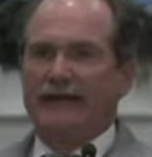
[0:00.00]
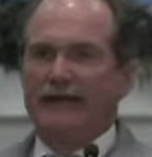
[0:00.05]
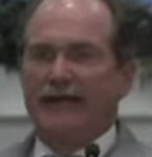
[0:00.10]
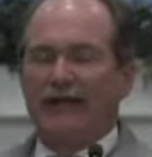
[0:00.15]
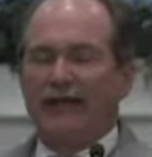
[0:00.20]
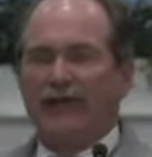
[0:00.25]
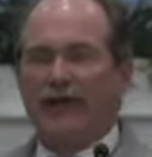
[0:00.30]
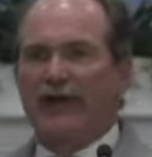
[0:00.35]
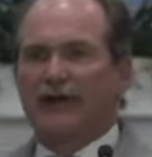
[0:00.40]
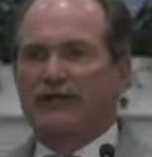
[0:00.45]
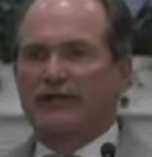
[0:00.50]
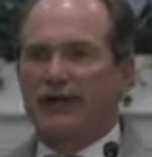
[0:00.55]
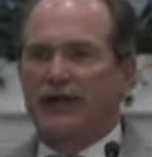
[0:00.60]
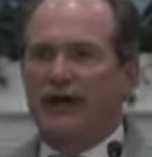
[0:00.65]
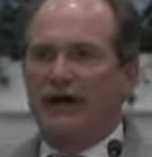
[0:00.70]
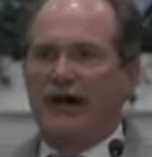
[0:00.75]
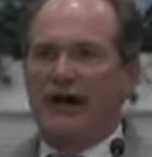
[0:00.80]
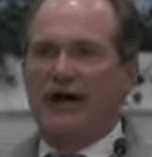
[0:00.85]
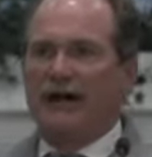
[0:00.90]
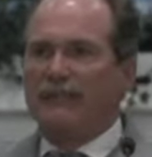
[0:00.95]
And there is an
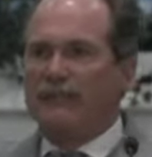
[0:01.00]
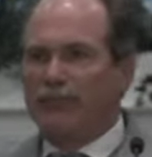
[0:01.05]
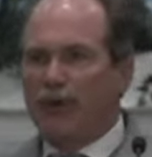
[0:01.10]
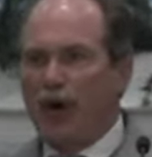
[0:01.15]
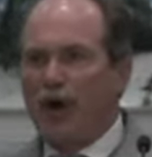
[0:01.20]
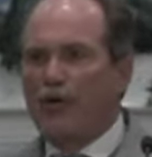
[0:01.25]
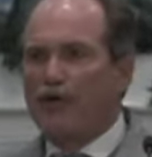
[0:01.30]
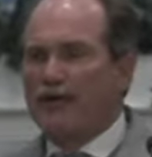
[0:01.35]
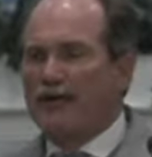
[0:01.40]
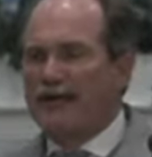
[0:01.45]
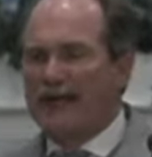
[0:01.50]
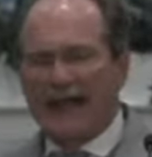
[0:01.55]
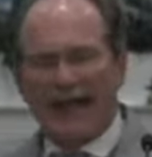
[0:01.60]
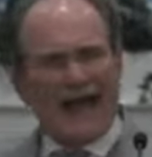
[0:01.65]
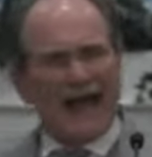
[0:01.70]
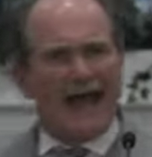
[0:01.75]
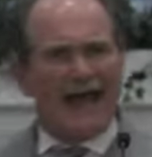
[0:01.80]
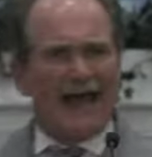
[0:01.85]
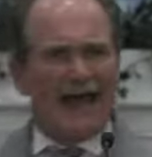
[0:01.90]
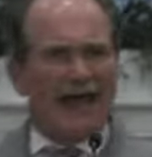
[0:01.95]
unbroken
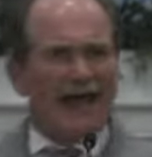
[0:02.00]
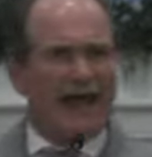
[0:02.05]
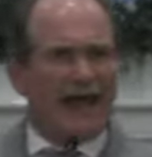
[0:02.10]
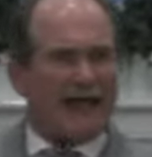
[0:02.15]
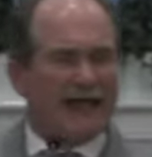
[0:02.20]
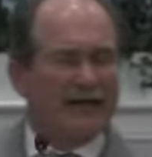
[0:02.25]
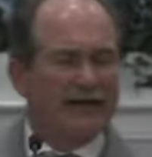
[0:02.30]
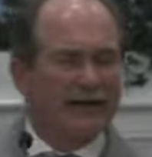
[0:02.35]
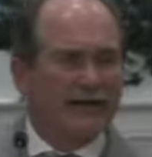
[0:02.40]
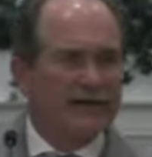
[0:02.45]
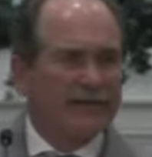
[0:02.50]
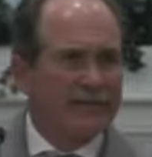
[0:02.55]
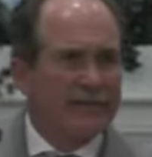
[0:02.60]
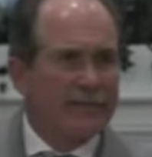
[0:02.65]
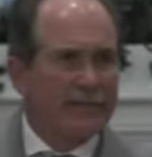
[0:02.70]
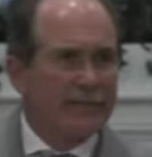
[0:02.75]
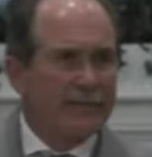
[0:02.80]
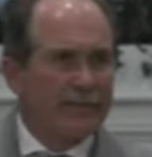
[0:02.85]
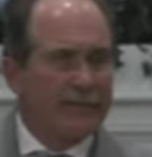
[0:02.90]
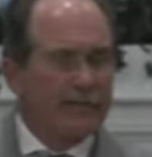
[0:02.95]
line
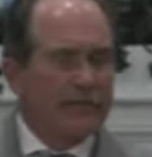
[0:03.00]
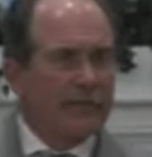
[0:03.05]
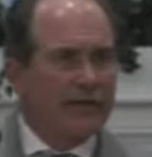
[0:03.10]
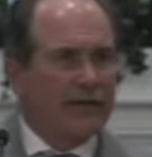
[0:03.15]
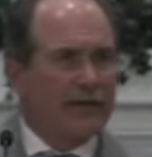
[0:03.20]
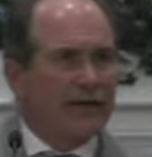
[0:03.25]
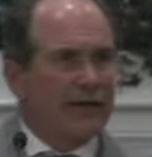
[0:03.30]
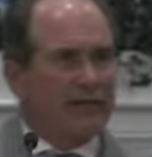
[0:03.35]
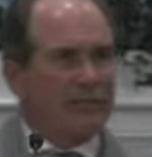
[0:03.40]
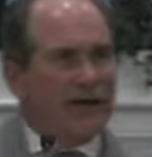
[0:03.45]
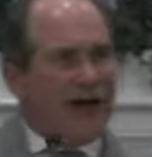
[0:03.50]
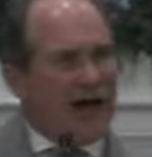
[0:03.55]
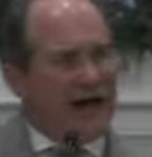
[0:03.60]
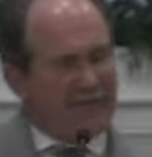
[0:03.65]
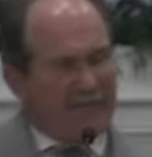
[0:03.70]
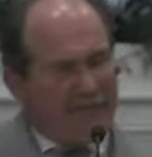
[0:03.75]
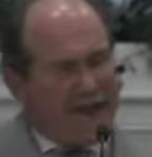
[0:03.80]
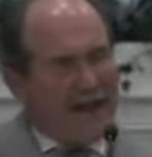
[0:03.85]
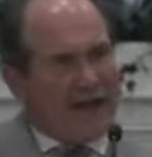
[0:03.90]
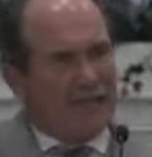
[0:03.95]
in my
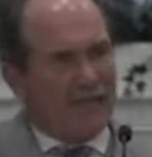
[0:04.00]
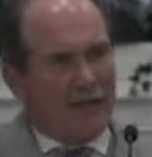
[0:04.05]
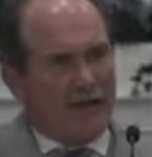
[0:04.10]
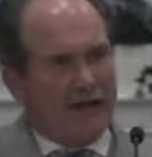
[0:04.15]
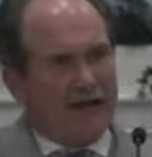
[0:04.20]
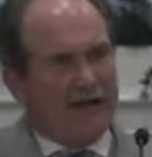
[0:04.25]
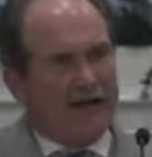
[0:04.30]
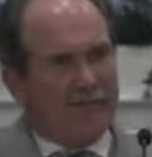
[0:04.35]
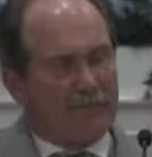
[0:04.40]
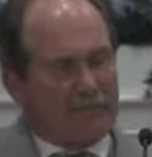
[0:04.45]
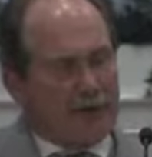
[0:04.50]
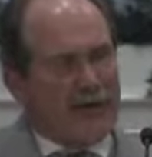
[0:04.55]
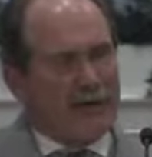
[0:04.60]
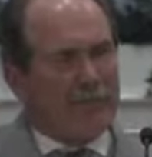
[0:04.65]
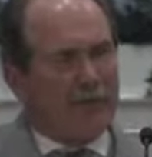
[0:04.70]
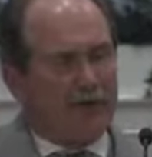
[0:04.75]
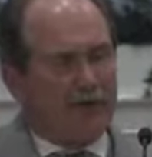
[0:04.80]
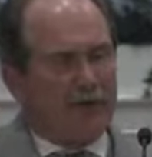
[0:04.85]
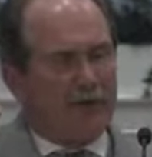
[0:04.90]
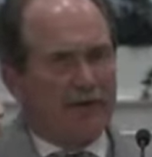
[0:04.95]
family of
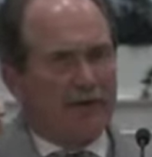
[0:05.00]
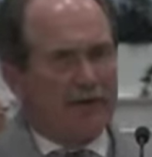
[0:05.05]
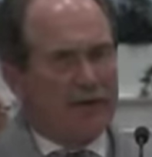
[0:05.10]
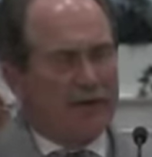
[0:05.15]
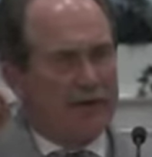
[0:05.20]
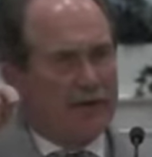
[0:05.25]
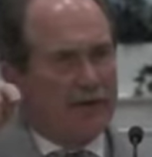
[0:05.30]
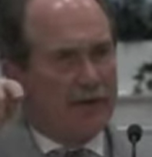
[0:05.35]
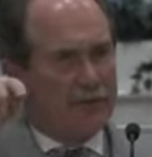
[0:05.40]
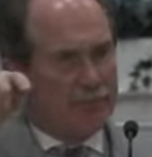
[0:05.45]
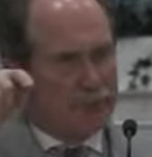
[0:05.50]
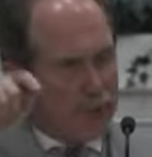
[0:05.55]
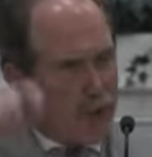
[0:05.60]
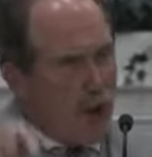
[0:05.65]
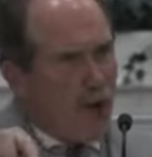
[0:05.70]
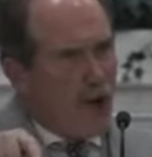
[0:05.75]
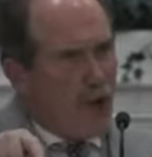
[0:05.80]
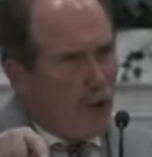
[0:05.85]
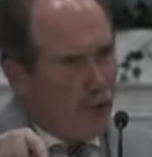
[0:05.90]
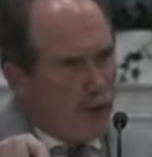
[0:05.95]
people
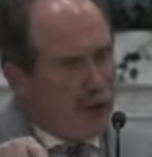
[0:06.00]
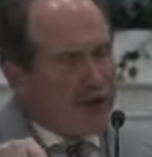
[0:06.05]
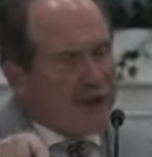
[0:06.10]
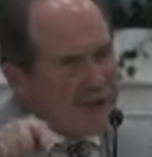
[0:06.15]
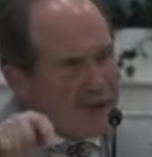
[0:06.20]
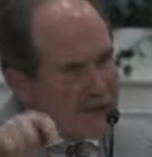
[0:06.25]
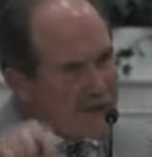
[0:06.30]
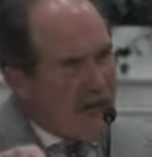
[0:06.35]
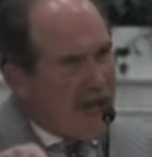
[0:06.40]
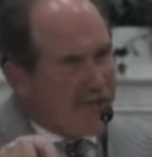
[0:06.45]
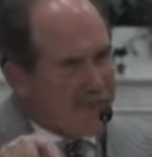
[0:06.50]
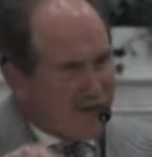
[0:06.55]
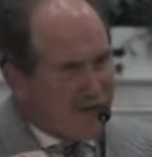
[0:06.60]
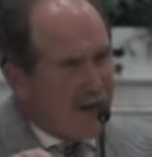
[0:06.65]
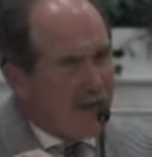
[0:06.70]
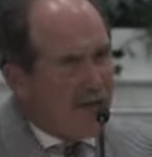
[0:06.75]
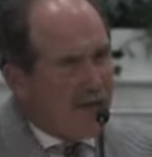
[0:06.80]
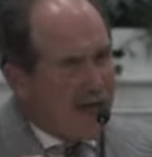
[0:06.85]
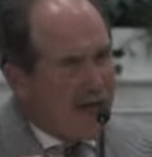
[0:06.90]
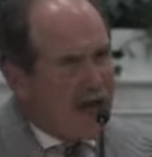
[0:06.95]
born in South
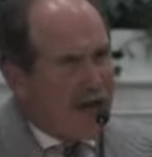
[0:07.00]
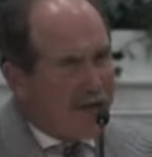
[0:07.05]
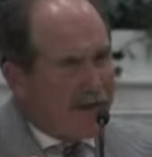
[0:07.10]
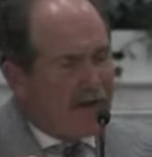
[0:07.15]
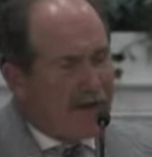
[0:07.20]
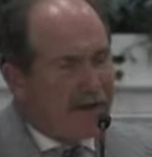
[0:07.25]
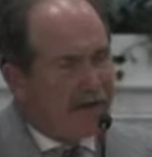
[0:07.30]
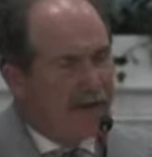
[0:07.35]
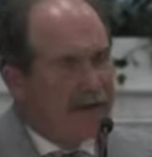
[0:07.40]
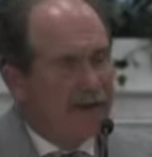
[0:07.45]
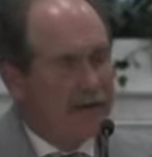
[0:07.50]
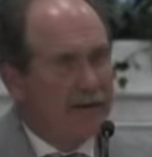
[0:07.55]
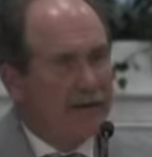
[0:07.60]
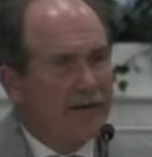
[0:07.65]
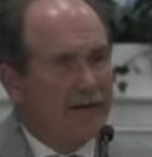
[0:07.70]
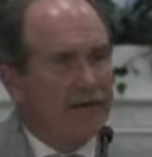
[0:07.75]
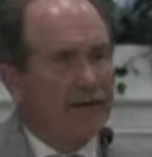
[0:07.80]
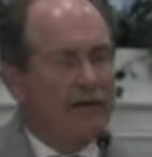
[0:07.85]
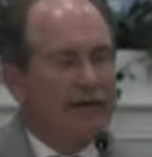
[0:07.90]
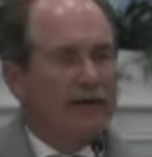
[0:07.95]
Carolina
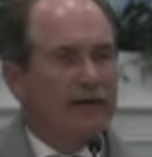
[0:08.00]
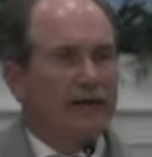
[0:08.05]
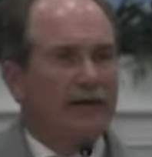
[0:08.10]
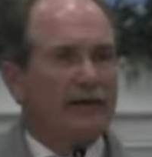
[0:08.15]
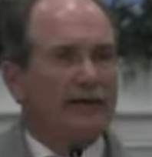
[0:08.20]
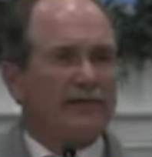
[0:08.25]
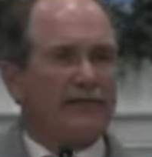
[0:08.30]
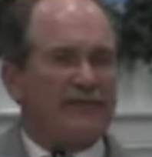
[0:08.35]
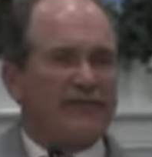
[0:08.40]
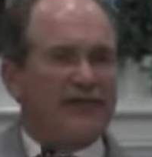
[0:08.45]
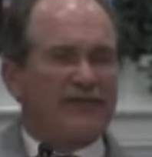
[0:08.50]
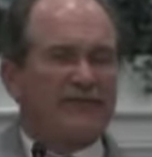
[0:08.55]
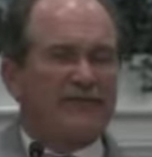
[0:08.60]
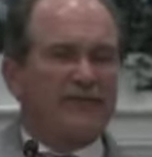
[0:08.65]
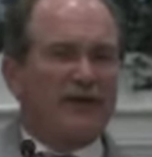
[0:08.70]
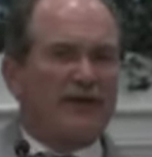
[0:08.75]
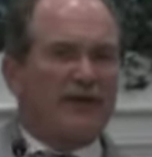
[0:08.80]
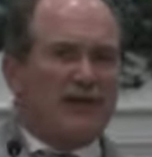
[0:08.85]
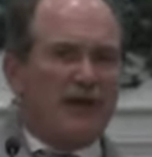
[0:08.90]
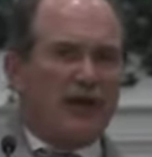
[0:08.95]

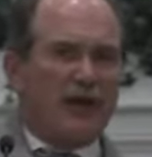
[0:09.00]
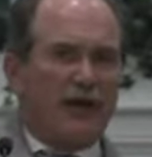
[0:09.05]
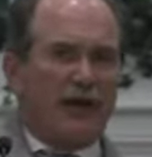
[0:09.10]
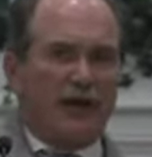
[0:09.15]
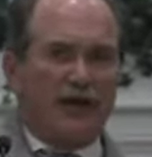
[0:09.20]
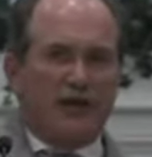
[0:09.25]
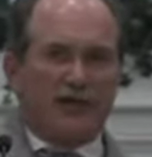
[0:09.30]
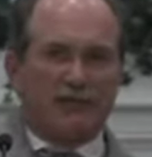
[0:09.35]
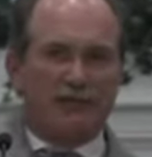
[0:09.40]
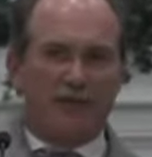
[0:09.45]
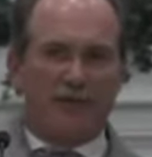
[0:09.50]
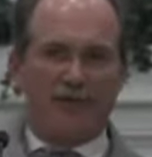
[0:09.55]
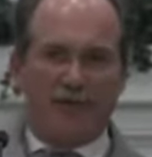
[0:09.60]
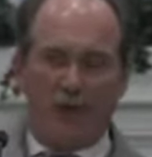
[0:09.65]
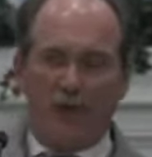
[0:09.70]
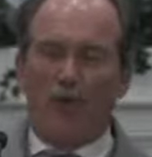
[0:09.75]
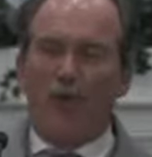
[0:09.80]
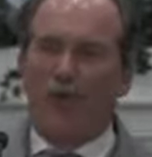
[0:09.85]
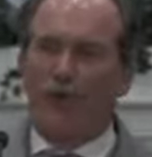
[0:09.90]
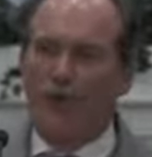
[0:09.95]
50 years
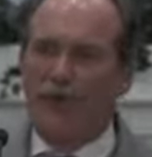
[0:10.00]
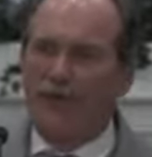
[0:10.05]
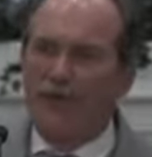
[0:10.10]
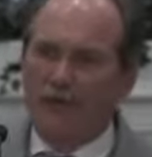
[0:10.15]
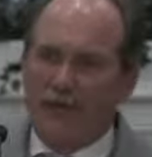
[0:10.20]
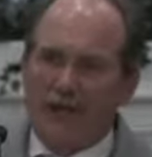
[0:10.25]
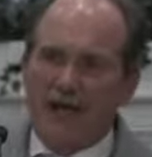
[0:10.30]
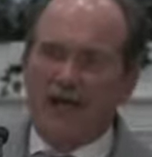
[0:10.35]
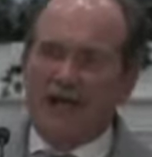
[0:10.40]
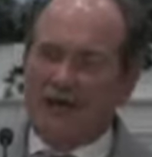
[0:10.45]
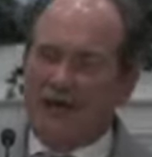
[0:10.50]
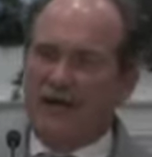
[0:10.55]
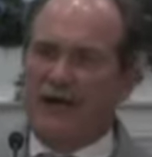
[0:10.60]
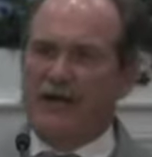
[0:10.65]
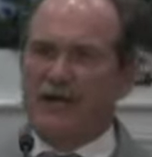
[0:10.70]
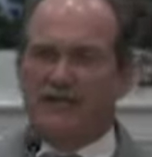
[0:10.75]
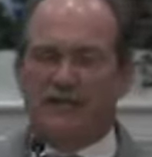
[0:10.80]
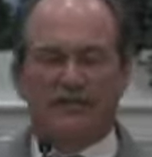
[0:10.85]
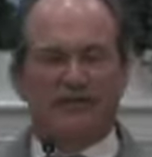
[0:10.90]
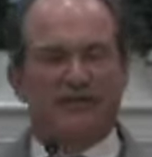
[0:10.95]
before the
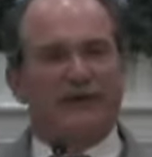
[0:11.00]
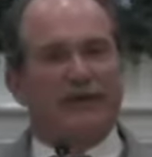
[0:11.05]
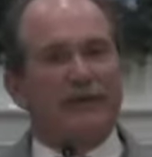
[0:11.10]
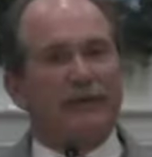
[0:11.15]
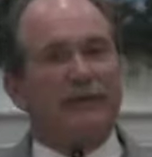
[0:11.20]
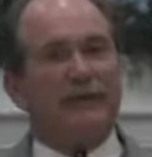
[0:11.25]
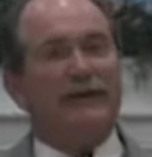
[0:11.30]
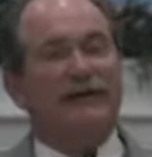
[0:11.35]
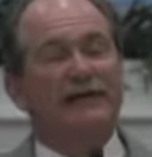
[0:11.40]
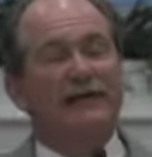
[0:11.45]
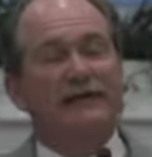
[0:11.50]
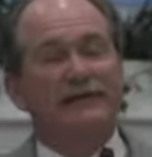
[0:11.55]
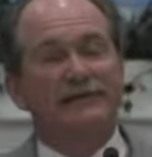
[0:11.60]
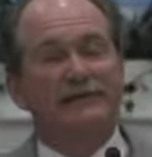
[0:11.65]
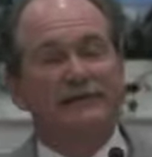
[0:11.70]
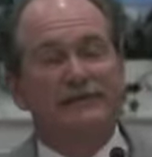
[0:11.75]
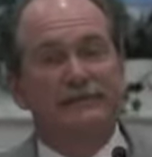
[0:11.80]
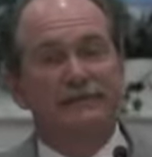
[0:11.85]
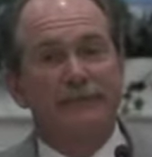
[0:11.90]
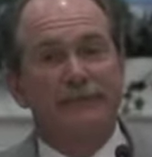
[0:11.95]
Declaration of
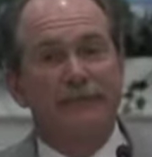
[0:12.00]
Independence.